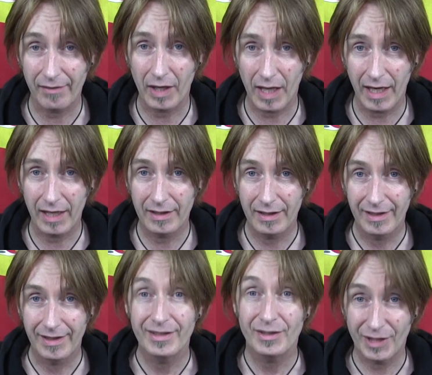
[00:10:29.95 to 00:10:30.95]
¿verdad?
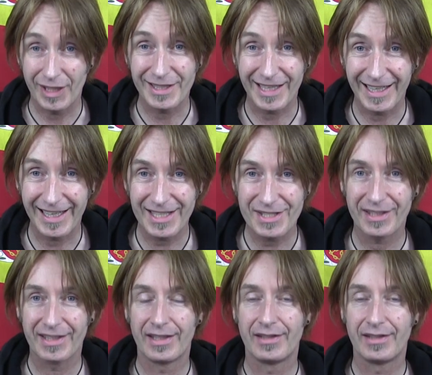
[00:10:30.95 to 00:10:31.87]
¿Tienes ganas?